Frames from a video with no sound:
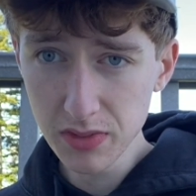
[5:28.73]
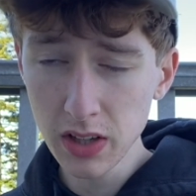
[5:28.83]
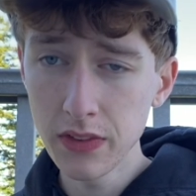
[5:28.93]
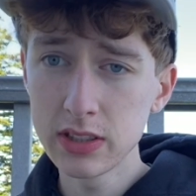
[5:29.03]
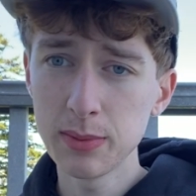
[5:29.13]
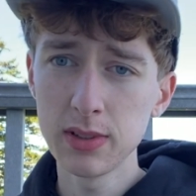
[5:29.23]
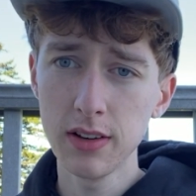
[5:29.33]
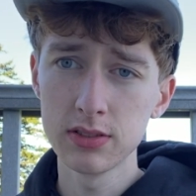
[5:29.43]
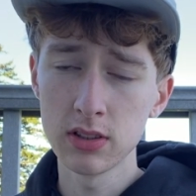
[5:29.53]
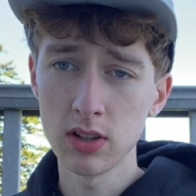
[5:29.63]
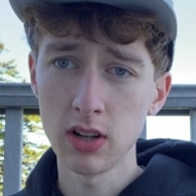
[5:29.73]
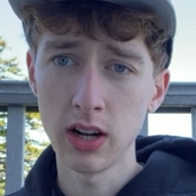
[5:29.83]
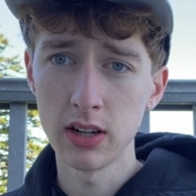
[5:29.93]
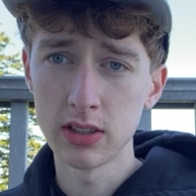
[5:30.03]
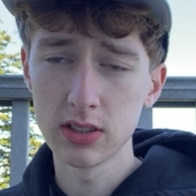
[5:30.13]
This sip is obviously a little
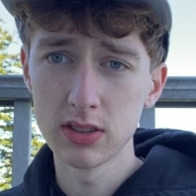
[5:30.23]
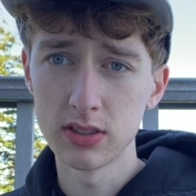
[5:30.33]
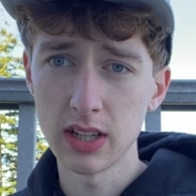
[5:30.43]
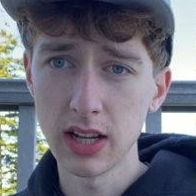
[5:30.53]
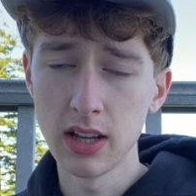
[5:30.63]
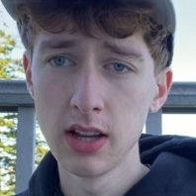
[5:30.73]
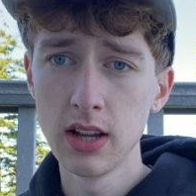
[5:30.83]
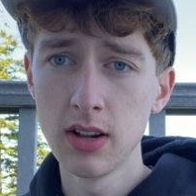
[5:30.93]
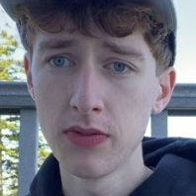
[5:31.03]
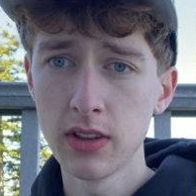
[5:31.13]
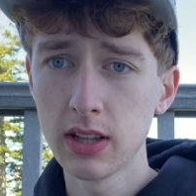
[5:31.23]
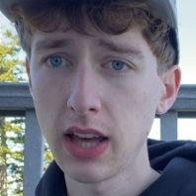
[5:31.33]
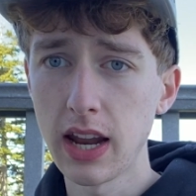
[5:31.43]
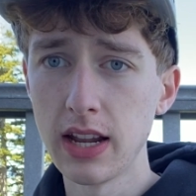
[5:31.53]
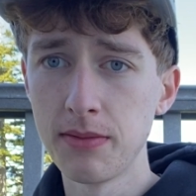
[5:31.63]
hotter just since I
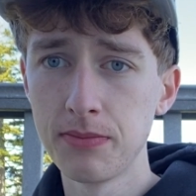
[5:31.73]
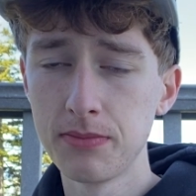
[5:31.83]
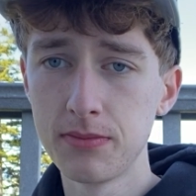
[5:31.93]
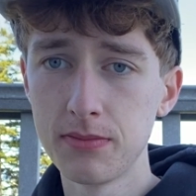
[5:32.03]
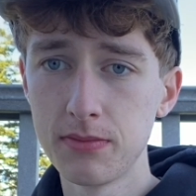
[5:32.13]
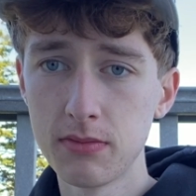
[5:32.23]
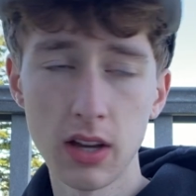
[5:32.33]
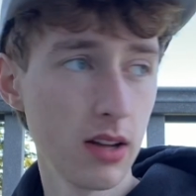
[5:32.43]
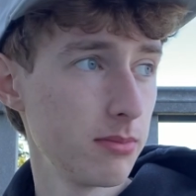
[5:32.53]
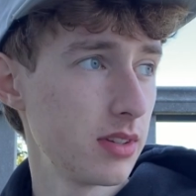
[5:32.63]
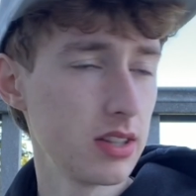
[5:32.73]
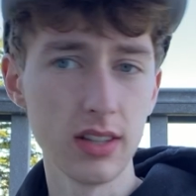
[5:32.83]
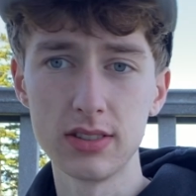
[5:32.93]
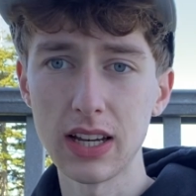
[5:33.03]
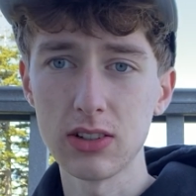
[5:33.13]
kind of did these
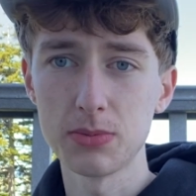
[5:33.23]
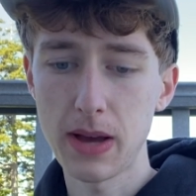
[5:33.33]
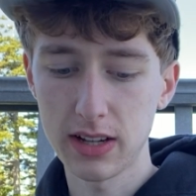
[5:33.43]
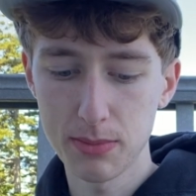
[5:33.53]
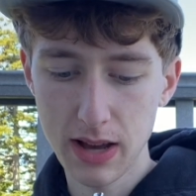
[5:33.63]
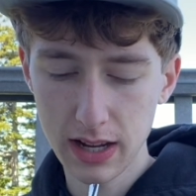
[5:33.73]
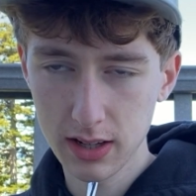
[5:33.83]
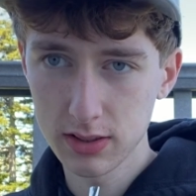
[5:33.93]
cycles back to back.